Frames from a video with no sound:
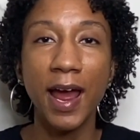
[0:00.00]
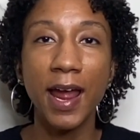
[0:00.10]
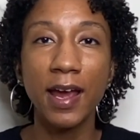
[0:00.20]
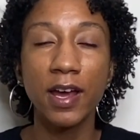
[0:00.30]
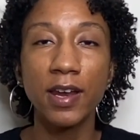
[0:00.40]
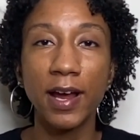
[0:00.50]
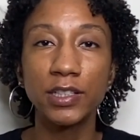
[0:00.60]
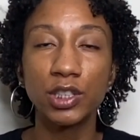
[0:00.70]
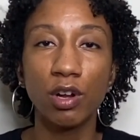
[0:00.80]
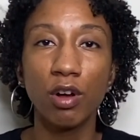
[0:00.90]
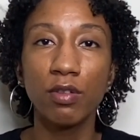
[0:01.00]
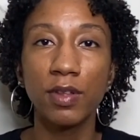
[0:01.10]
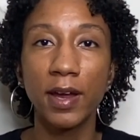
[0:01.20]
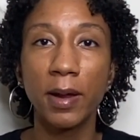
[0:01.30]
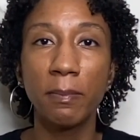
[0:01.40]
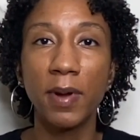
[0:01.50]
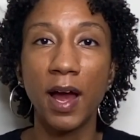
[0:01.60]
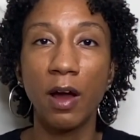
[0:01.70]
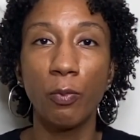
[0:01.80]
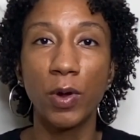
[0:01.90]
And I saw them
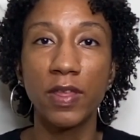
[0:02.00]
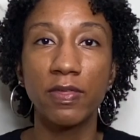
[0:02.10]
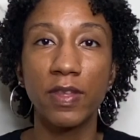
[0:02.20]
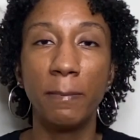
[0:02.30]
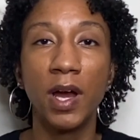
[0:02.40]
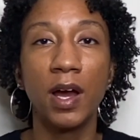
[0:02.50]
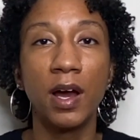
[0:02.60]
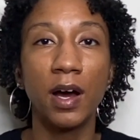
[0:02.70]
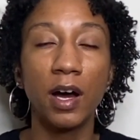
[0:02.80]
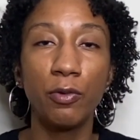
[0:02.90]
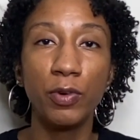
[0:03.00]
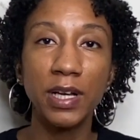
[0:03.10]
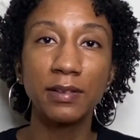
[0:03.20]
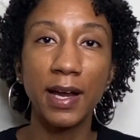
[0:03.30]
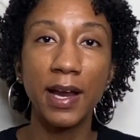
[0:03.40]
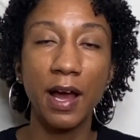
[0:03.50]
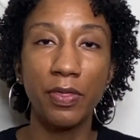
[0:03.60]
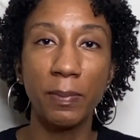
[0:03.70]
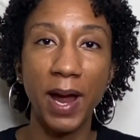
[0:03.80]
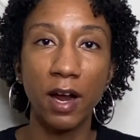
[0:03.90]
with a ring light at
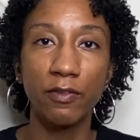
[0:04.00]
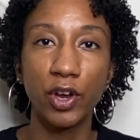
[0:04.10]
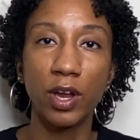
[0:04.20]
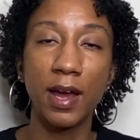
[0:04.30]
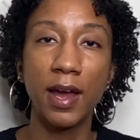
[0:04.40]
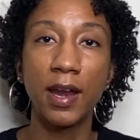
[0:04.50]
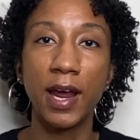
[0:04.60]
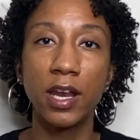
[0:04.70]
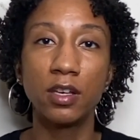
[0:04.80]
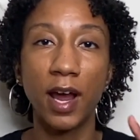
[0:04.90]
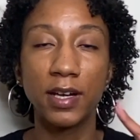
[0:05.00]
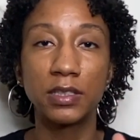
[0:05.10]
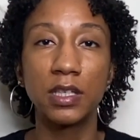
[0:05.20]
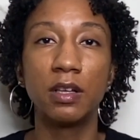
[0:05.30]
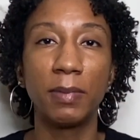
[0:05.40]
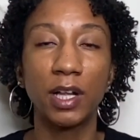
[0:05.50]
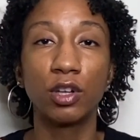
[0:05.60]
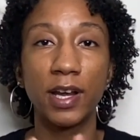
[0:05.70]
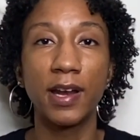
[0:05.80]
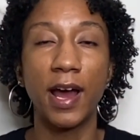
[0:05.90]
the back of their head, and I could see them like
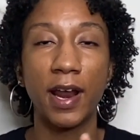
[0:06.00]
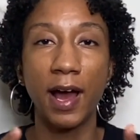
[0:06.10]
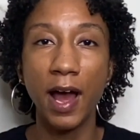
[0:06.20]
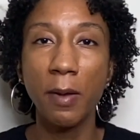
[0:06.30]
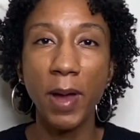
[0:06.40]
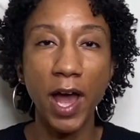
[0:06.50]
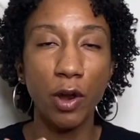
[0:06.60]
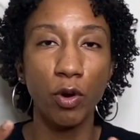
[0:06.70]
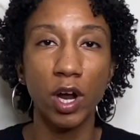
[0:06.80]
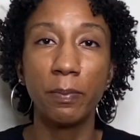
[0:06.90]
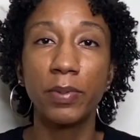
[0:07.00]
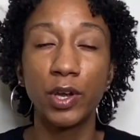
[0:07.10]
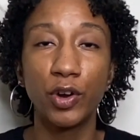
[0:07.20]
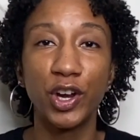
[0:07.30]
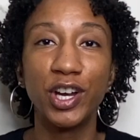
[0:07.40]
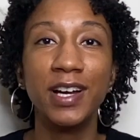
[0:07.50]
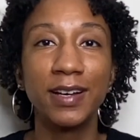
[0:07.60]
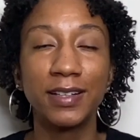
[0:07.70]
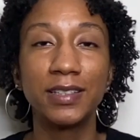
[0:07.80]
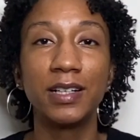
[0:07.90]
looking at an iPad or a computer
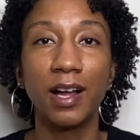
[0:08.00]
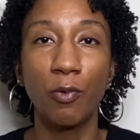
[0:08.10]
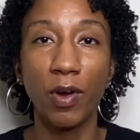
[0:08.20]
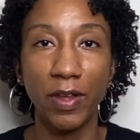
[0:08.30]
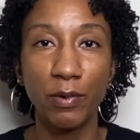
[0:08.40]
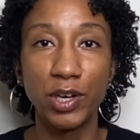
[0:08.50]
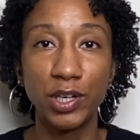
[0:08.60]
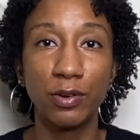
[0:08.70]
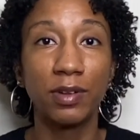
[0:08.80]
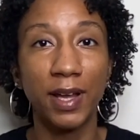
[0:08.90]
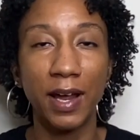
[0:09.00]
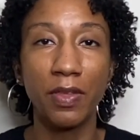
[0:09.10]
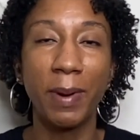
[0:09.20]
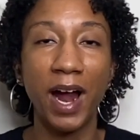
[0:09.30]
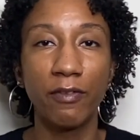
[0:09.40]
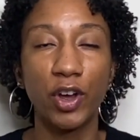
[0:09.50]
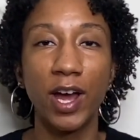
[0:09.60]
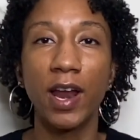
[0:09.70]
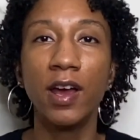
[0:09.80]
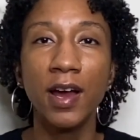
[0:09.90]
to see like what they were doing like in the back of their
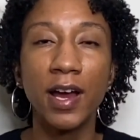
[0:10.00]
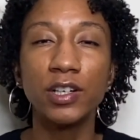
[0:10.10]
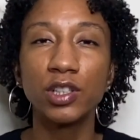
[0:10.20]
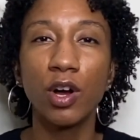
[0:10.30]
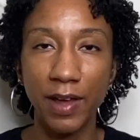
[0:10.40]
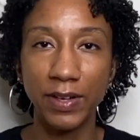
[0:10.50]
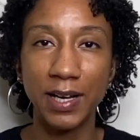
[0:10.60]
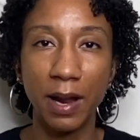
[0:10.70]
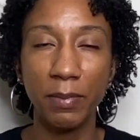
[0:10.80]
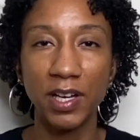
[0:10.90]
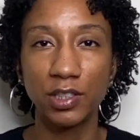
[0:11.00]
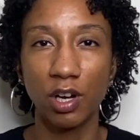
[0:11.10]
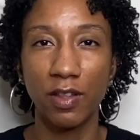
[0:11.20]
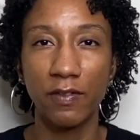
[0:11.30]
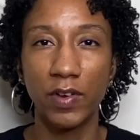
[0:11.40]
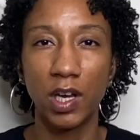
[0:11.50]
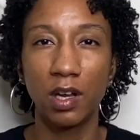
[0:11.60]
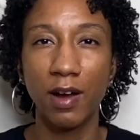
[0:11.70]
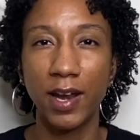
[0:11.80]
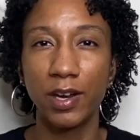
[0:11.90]
head. And so the time that I saw that
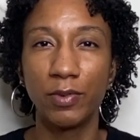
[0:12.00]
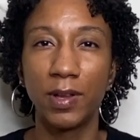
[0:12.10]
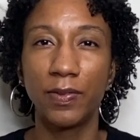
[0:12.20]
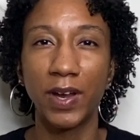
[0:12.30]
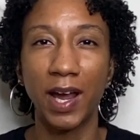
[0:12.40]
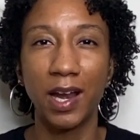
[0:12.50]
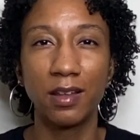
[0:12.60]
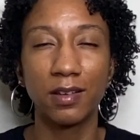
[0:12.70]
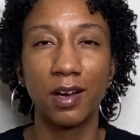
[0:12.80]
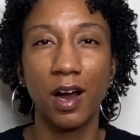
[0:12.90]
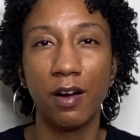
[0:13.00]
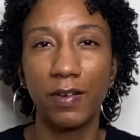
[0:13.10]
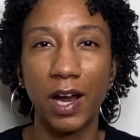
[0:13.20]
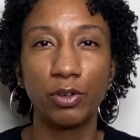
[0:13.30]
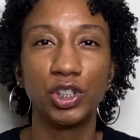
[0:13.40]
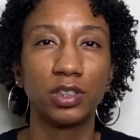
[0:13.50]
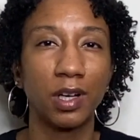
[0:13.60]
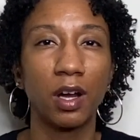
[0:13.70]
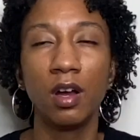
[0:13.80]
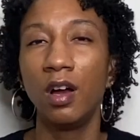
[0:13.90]
video, I didn't really think anything of it. I was just
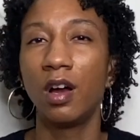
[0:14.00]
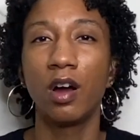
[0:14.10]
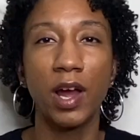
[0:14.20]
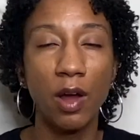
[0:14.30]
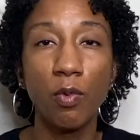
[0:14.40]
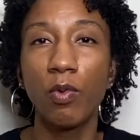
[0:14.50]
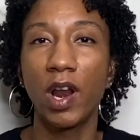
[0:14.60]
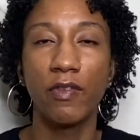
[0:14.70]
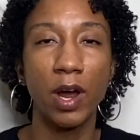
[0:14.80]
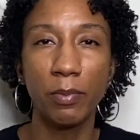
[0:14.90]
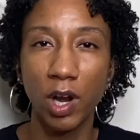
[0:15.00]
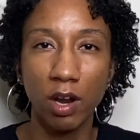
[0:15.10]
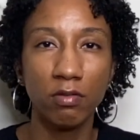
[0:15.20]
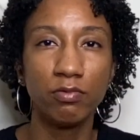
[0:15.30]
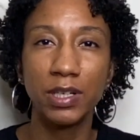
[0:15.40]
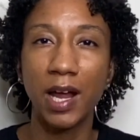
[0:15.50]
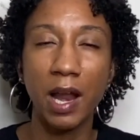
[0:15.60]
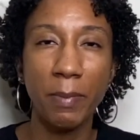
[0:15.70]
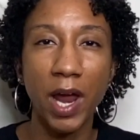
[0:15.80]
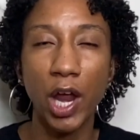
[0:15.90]
like, okay, whatever, I'm gonna retighten
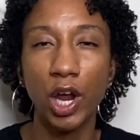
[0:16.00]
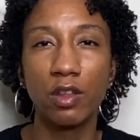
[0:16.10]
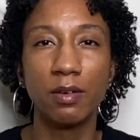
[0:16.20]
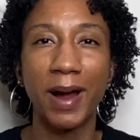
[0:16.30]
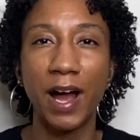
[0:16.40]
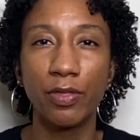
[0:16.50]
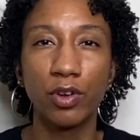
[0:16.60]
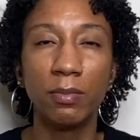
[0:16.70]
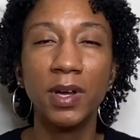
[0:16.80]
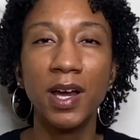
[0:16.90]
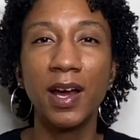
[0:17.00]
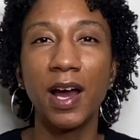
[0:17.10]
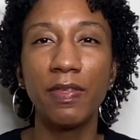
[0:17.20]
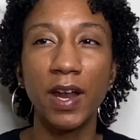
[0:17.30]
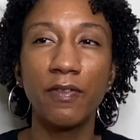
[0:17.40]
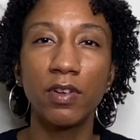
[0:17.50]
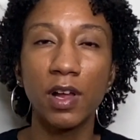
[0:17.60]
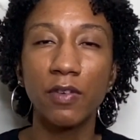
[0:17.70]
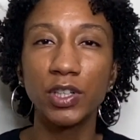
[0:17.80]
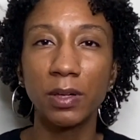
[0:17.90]
my hair in the bathroom. And then I feel
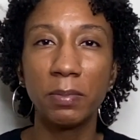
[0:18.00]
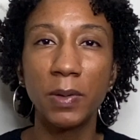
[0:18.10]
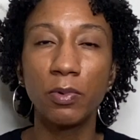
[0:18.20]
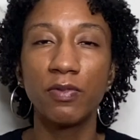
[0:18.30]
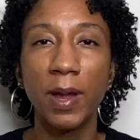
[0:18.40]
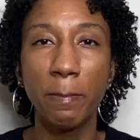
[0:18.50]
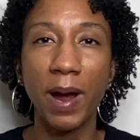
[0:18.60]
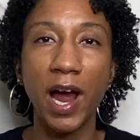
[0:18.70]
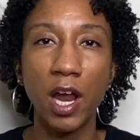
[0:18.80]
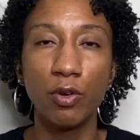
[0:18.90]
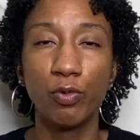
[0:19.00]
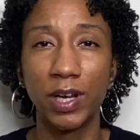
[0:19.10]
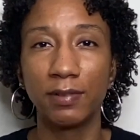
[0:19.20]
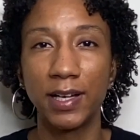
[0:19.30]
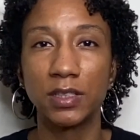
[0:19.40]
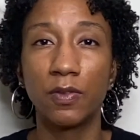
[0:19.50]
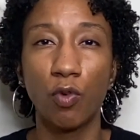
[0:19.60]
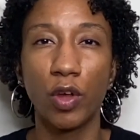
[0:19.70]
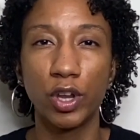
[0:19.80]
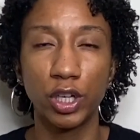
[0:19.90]
like for some people, they buy ring lights
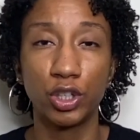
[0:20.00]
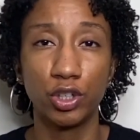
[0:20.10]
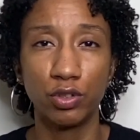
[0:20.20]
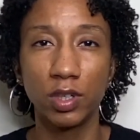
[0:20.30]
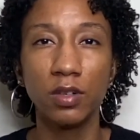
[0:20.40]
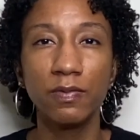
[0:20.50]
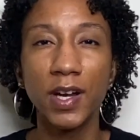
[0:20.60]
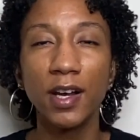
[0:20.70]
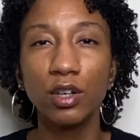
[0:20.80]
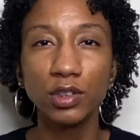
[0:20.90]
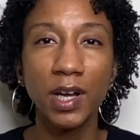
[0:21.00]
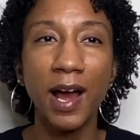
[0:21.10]
for their YouTube videos.